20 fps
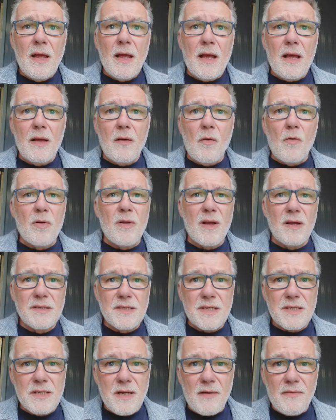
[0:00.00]
All
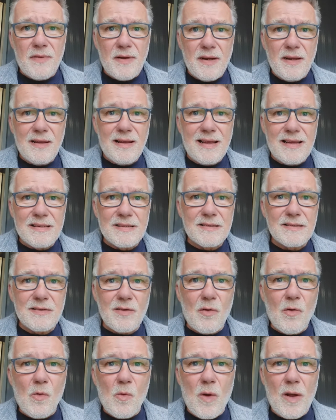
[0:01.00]
kinds of stuff in it, as
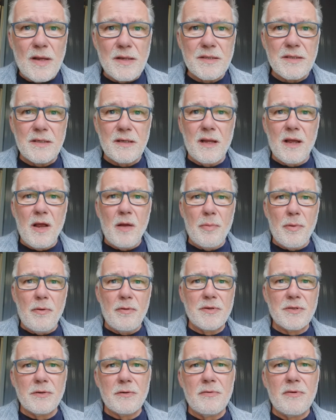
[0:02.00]
always, and I hope you
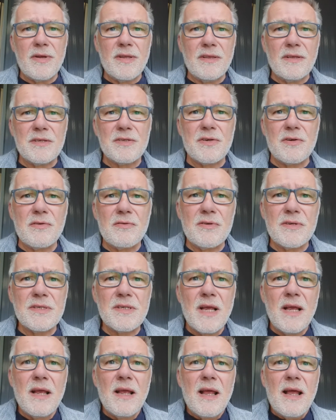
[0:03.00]
enjoy reading the stories.